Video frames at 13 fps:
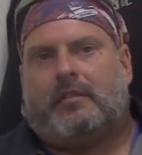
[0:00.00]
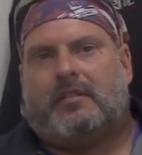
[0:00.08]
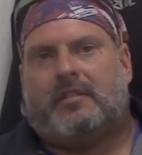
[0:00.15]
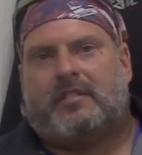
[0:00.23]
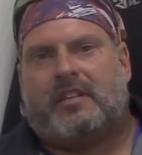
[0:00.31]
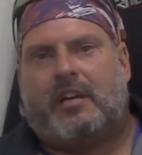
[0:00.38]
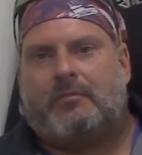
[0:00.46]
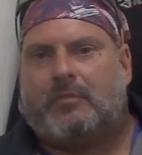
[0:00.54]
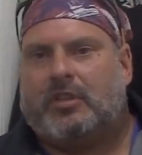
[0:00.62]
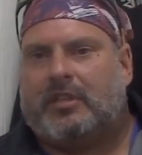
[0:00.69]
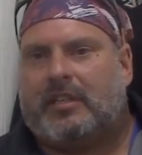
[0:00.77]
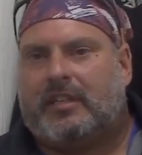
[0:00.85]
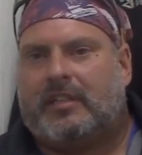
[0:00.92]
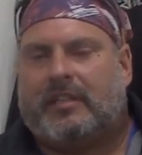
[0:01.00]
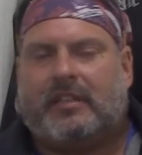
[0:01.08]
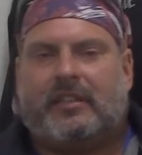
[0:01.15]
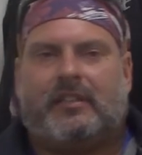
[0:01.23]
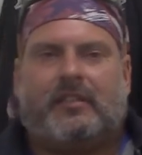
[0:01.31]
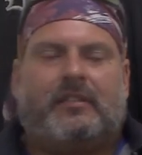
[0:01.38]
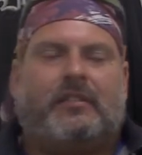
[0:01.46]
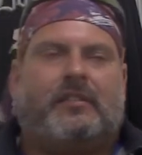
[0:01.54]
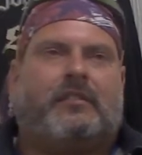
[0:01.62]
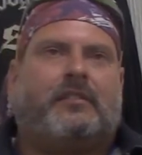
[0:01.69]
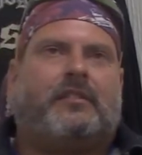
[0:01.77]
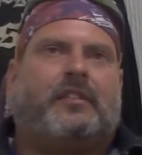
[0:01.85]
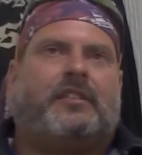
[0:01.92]
So I'm looking, and
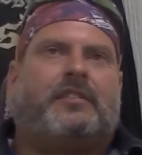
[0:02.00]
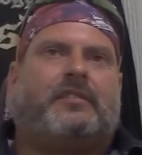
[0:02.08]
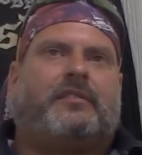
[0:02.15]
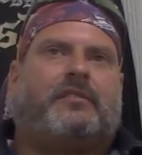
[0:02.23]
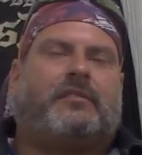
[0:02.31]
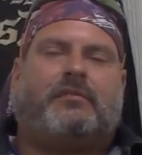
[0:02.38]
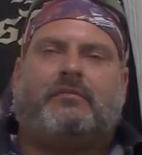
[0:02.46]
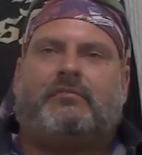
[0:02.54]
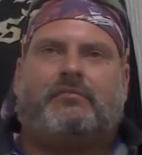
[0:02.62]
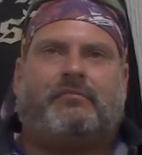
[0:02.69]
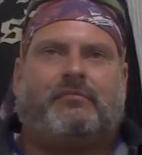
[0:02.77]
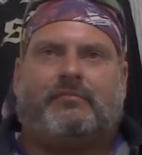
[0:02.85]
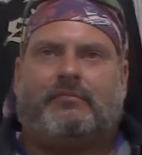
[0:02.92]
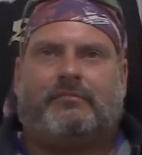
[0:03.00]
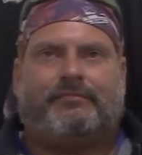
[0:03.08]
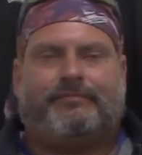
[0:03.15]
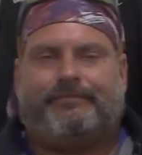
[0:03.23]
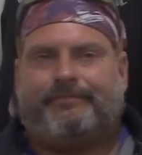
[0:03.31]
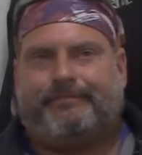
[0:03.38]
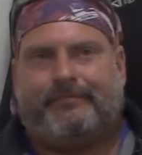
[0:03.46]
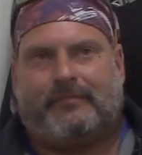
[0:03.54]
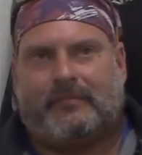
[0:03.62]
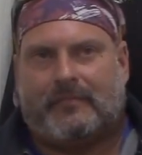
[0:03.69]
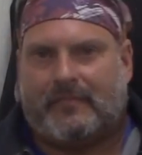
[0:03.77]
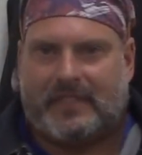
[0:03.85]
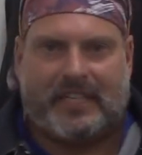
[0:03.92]
there's
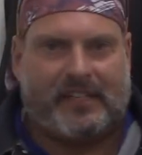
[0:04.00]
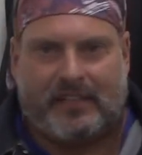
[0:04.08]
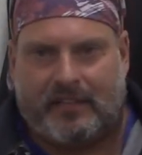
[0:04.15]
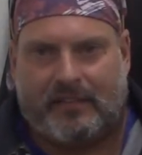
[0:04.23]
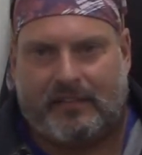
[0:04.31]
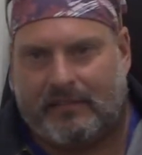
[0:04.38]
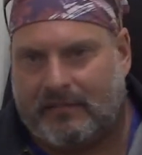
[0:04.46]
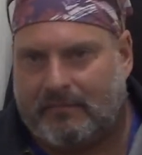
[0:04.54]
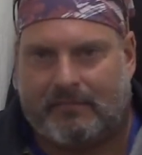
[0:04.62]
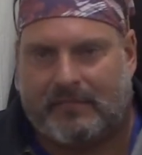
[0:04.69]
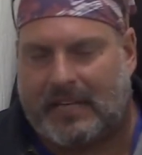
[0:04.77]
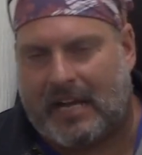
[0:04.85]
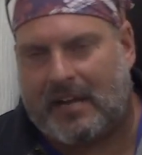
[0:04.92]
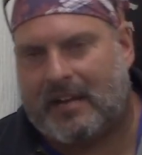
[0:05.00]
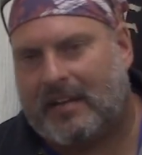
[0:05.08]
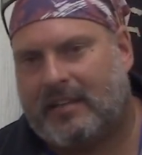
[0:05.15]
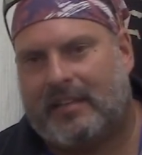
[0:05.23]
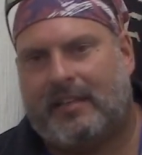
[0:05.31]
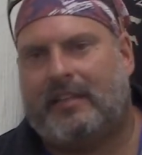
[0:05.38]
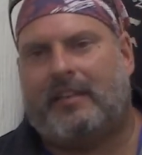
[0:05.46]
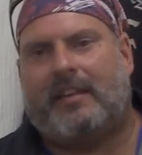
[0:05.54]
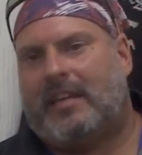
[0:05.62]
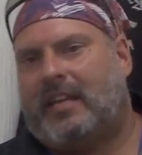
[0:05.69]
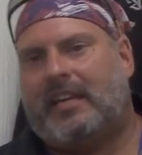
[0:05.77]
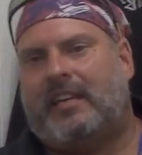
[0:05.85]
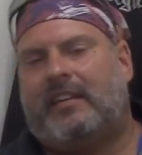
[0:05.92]
ten, nine,
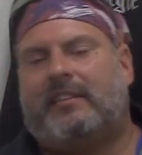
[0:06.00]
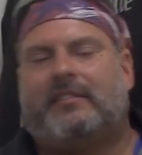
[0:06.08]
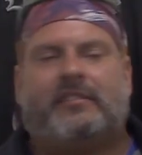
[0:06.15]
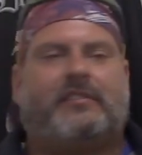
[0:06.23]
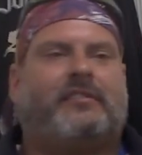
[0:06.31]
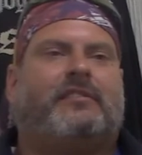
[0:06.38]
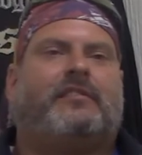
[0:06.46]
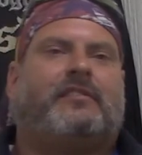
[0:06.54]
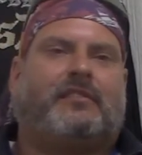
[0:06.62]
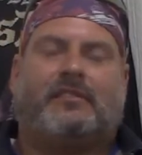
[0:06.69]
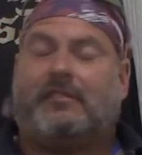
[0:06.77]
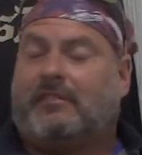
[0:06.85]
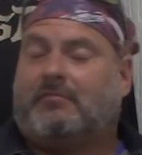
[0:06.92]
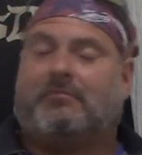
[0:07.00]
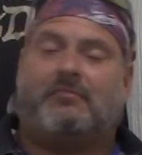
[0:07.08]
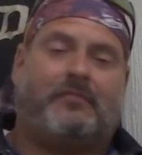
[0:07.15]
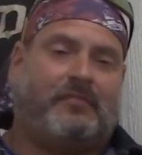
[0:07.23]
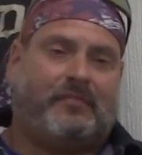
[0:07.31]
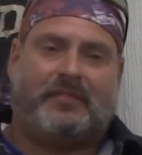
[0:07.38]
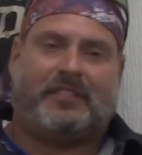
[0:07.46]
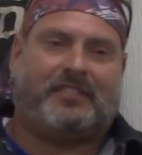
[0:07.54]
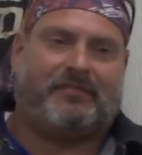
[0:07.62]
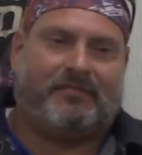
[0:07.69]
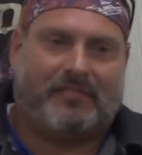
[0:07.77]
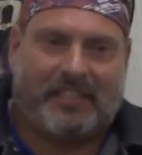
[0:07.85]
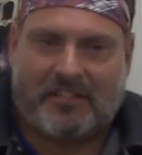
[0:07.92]
eight, and it's,
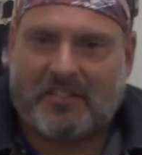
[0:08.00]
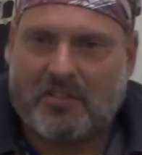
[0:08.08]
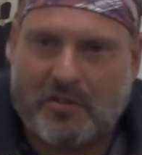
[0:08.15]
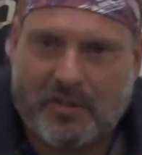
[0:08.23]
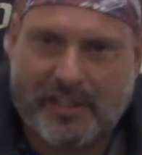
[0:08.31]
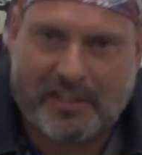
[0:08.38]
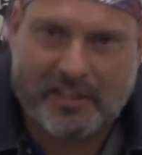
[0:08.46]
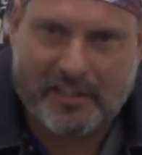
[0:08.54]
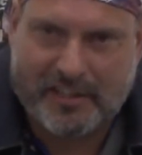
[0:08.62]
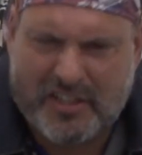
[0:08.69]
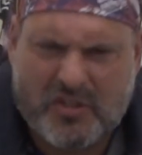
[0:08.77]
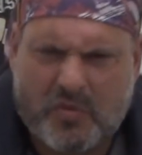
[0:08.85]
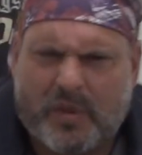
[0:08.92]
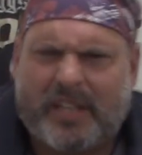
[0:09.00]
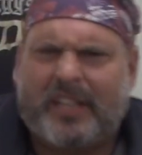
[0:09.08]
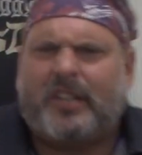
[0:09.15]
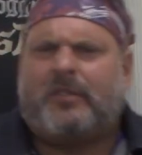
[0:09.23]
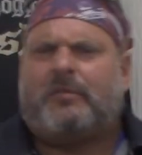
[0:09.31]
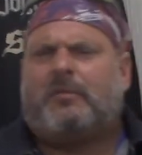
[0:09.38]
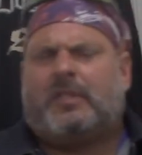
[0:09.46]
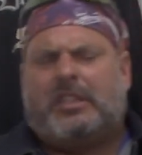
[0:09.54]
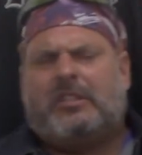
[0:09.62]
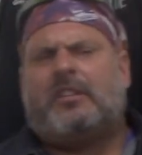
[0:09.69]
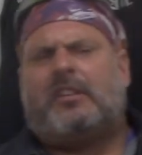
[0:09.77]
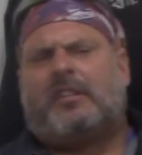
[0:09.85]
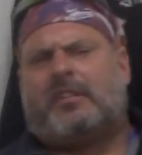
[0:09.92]
it's going good. It's weird when
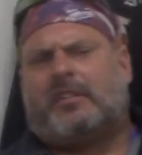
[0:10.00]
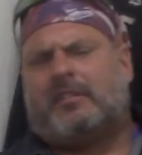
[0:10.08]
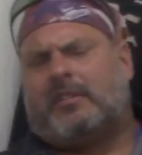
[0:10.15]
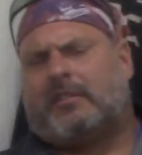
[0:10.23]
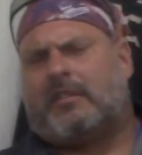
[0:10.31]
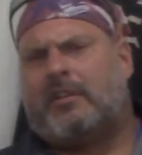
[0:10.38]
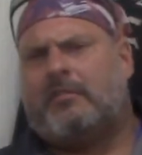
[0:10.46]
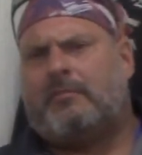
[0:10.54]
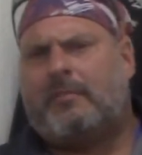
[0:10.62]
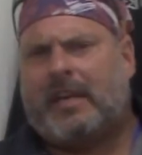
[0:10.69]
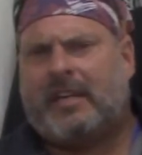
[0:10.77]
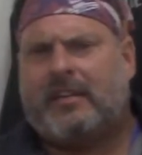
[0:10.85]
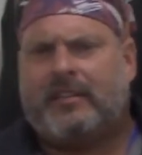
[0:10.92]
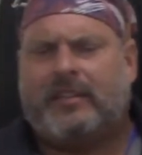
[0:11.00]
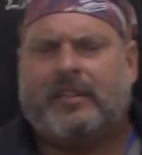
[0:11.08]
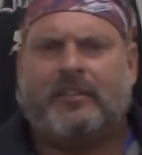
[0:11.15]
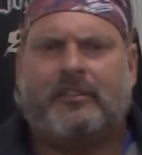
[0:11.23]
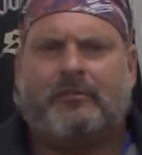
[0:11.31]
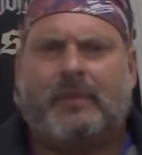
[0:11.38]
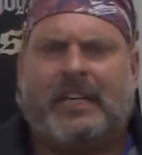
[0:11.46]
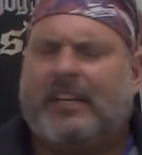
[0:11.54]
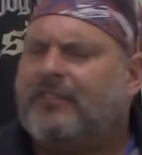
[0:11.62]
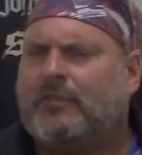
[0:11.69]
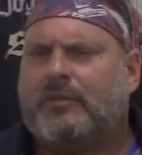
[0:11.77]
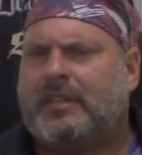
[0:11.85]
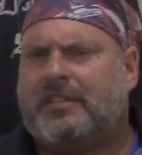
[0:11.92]
you hug a grown man, you know what I mean,
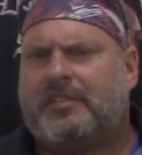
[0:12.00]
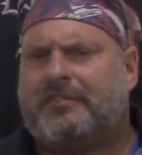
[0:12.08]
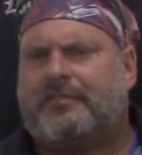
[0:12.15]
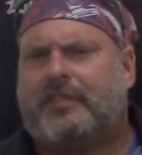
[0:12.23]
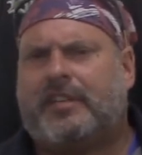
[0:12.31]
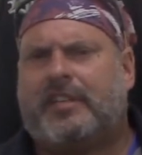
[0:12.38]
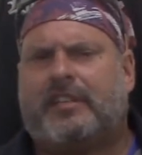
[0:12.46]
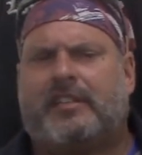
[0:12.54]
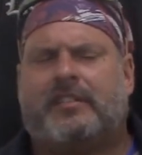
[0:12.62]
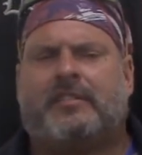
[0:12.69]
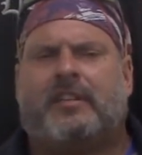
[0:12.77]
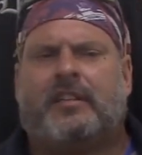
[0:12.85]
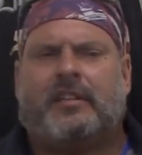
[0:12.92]
even when he's your friend, because